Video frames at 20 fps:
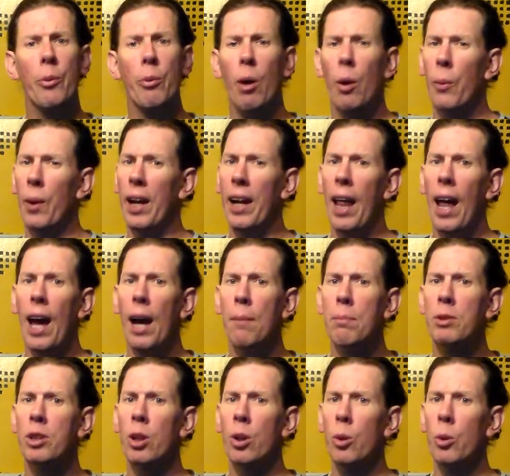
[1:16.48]
I'll throw in,
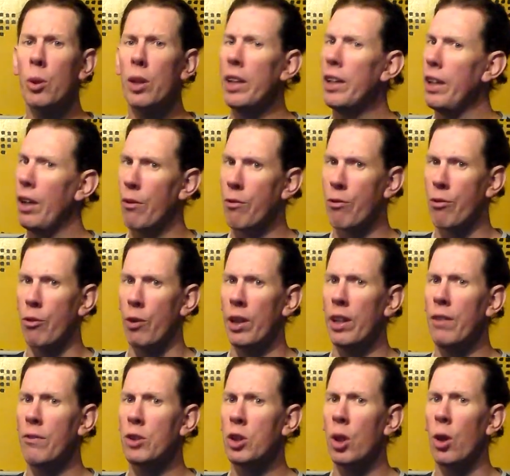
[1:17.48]
absolutely
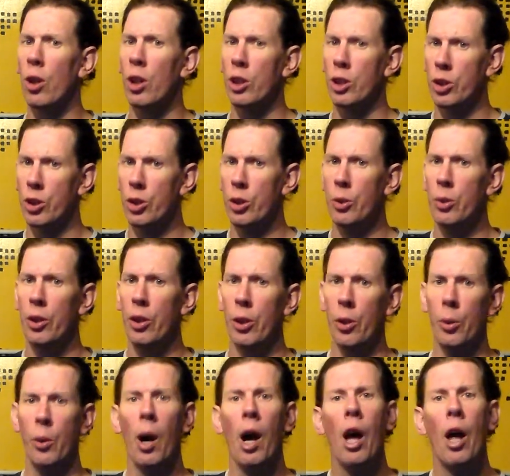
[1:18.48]
free of charge to
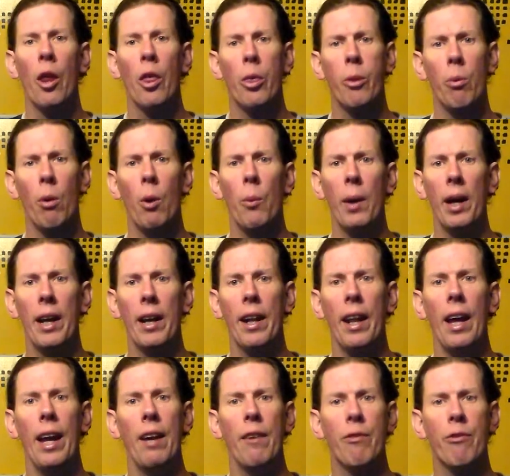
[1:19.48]
you, throw
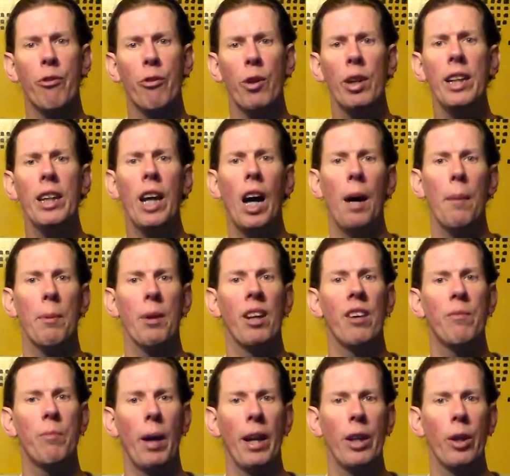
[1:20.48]
in a free
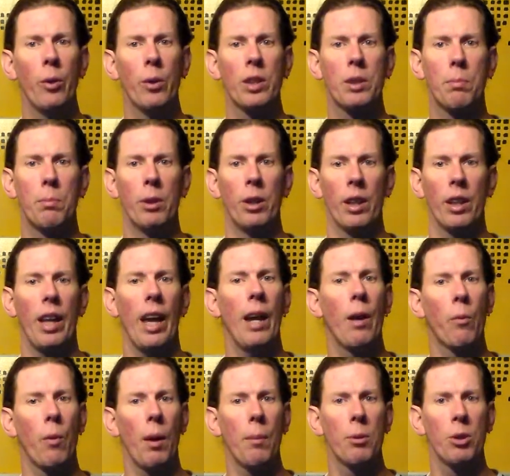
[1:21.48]
copy of my newest book,
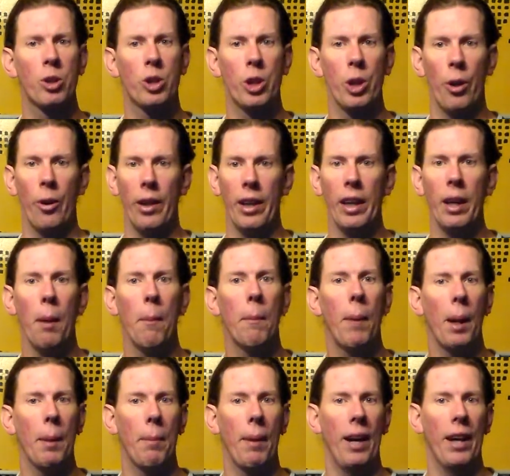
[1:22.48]
A Rebel's Journey,
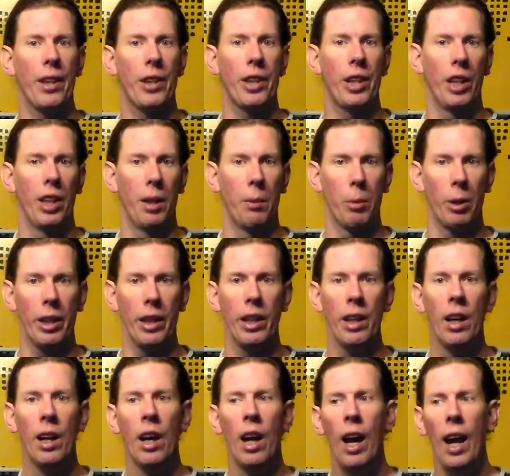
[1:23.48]
My Path to
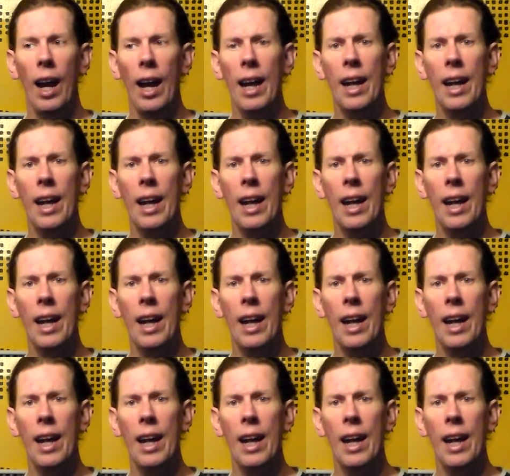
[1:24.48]
Liberty.